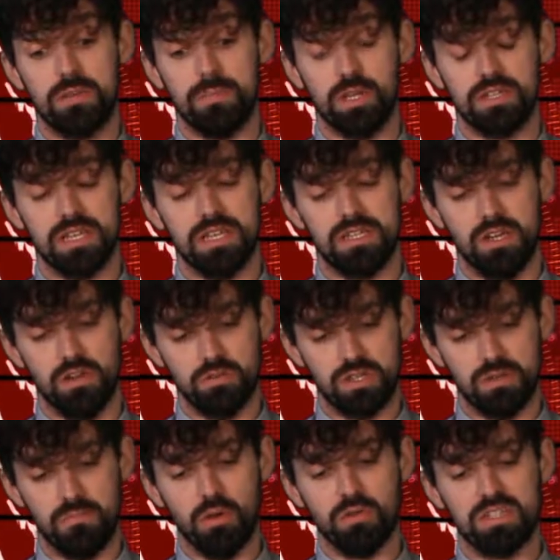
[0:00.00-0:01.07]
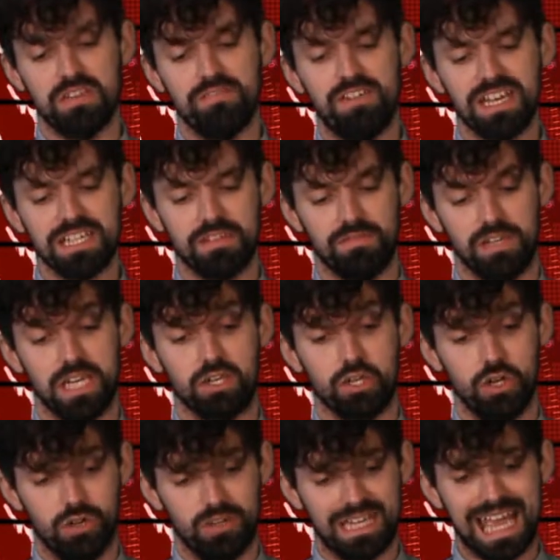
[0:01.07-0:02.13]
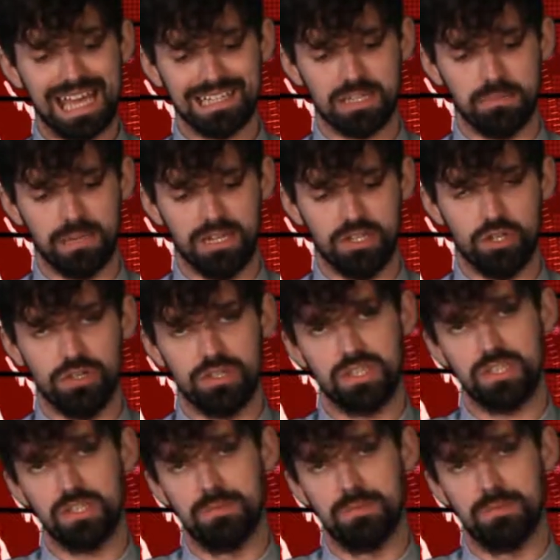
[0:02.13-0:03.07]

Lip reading: treatment is known to most effectively cure cancer patients?